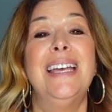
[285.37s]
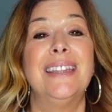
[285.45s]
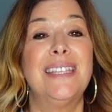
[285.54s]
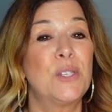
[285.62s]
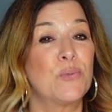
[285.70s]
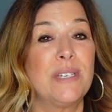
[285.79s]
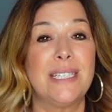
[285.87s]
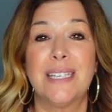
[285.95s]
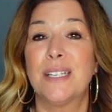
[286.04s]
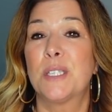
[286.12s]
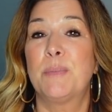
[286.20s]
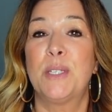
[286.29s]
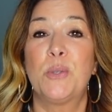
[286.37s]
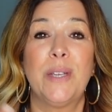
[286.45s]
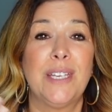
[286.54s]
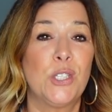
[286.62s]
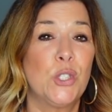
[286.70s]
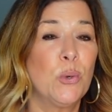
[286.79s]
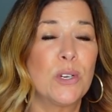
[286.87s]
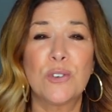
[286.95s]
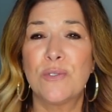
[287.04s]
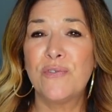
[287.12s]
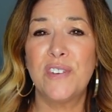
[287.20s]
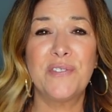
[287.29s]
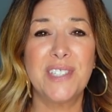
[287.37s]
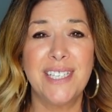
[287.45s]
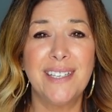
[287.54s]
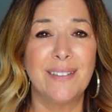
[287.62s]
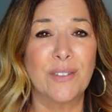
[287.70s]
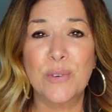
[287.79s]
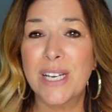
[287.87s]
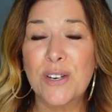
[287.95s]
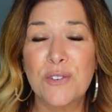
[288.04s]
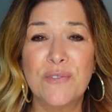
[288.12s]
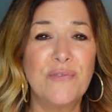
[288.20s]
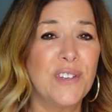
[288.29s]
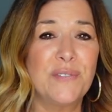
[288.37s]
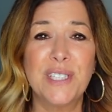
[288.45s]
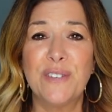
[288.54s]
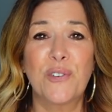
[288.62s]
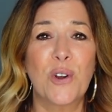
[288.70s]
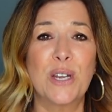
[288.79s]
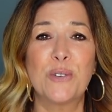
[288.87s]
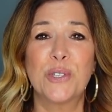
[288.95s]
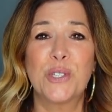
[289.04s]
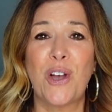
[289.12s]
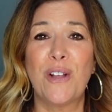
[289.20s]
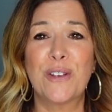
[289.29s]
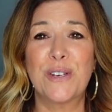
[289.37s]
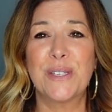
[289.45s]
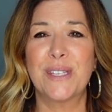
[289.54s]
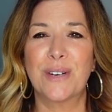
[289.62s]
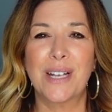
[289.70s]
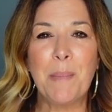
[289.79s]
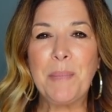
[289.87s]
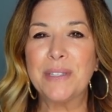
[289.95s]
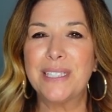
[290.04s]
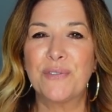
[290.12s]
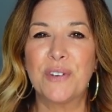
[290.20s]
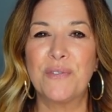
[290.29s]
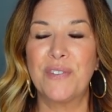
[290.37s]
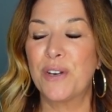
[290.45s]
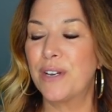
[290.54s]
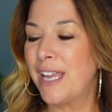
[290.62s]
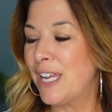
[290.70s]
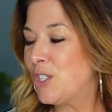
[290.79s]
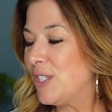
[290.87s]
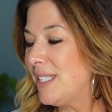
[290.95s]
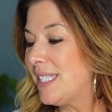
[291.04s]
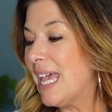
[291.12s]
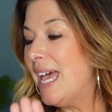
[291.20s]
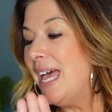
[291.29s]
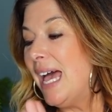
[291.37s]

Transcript: This retails between two hundred fifty dollars and three hundred fifty dollars, four hundred dollars. There are a couple different variations.